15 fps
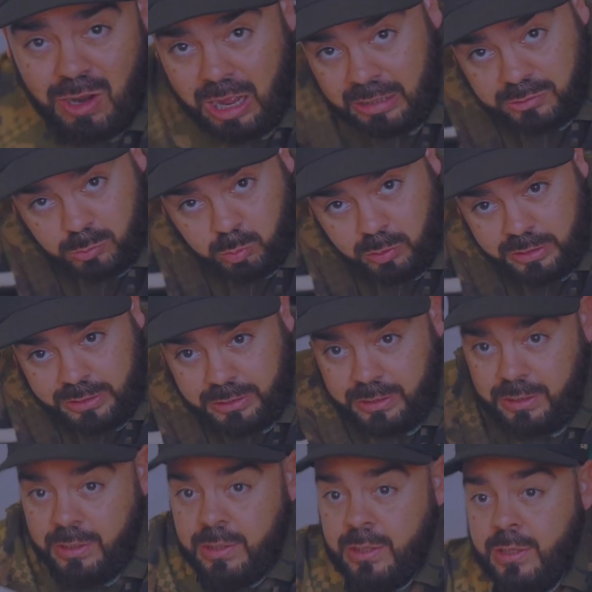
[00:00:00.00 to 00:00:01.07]
I just wanted
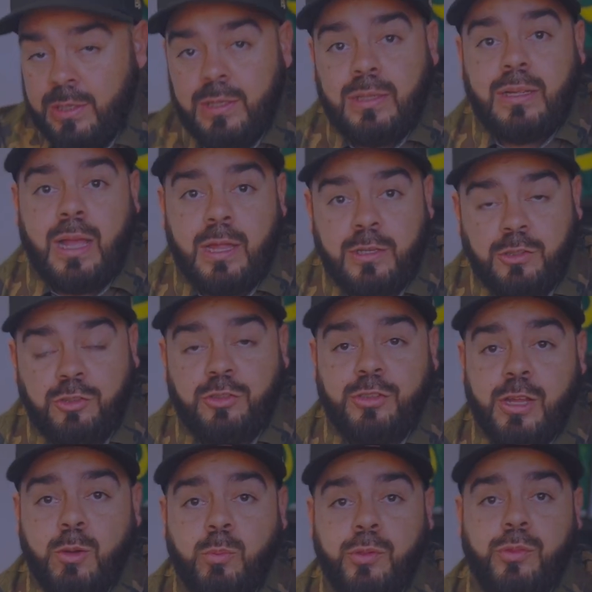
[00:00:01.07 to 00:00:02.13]
to kind of
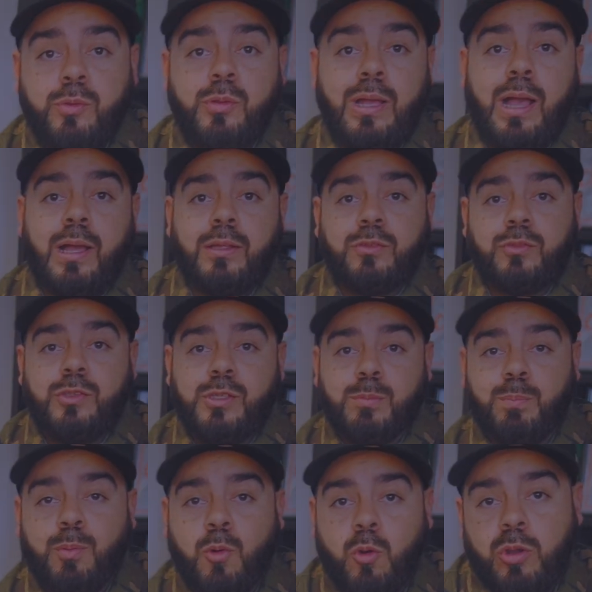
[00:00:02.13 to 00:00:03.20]
share with you guys the
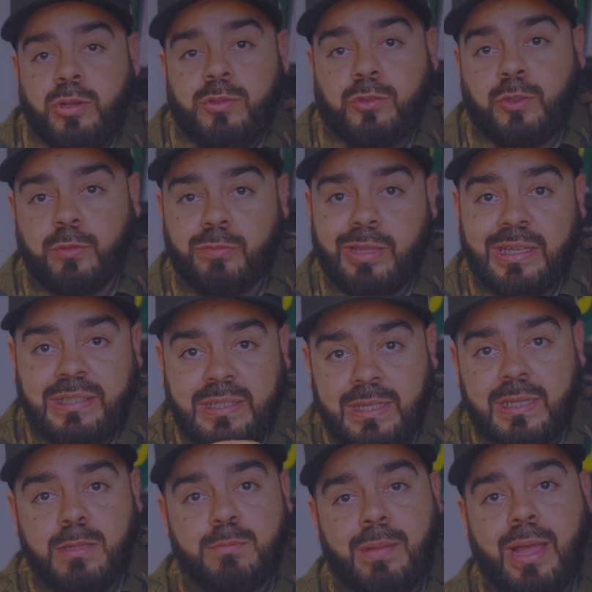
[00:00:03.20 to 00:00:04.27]
importance of like
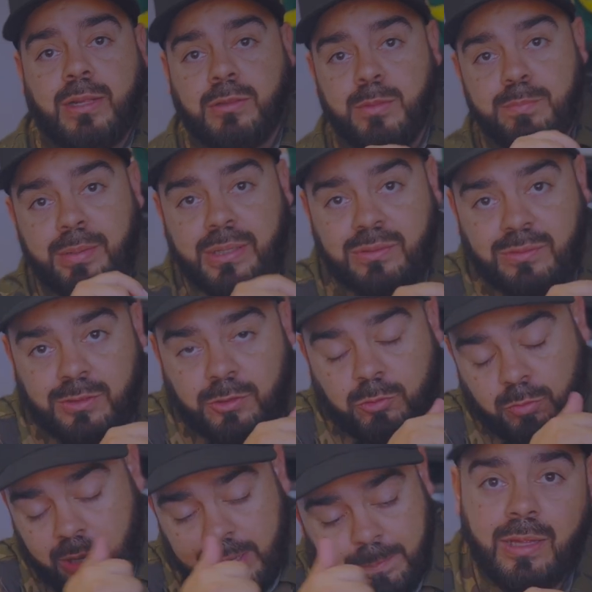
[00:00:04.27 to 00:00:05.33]
getting back to
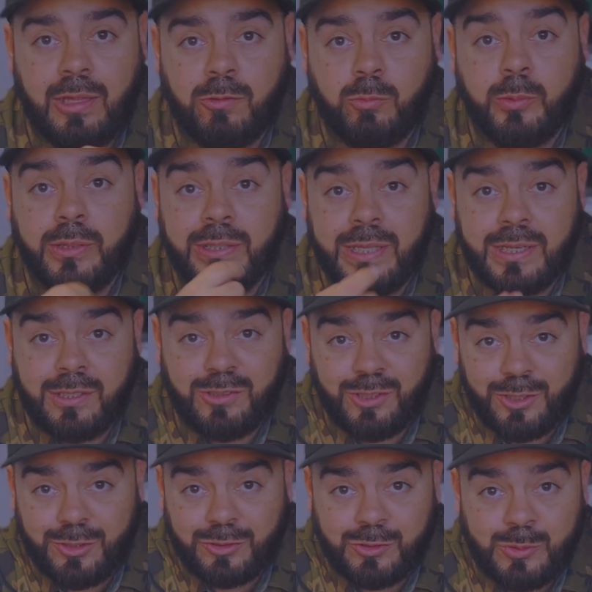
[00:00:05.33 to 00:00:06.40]
basics, right? As we get
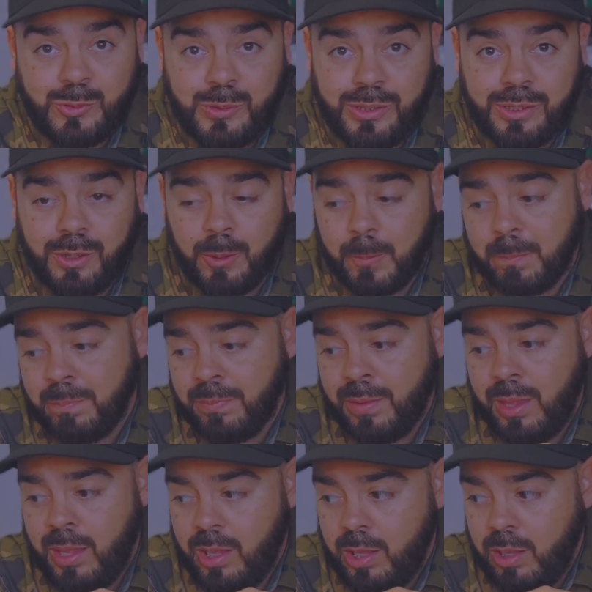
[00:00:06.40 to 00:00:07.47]
into this new year,
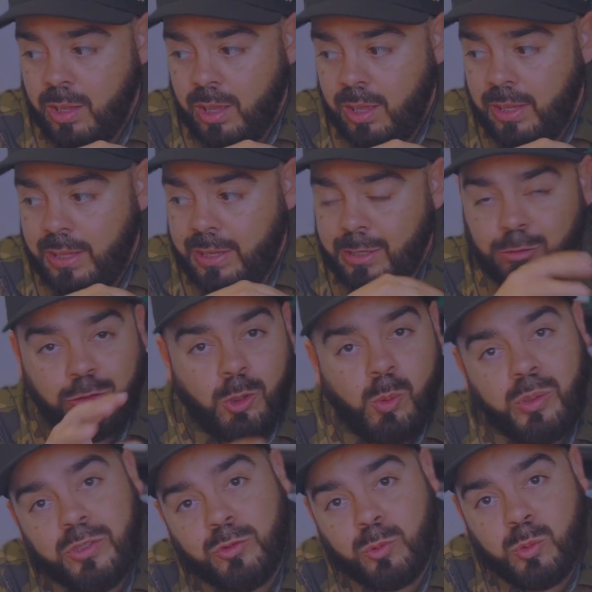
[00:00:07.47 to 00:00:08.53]
it's
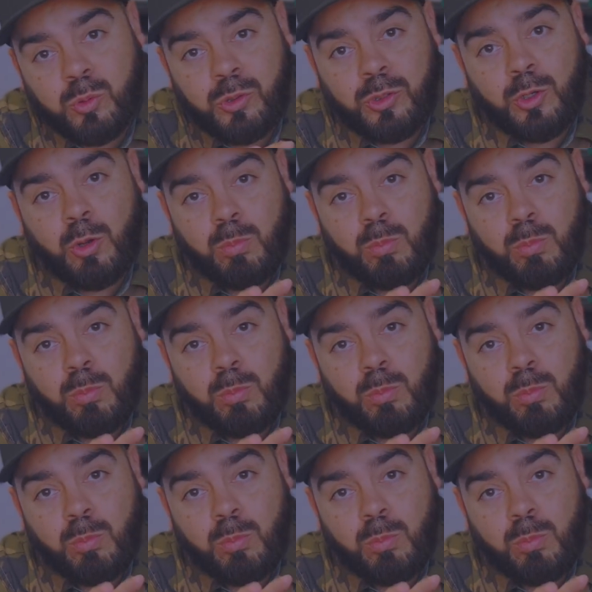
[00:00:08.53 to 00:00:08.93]
always cool to go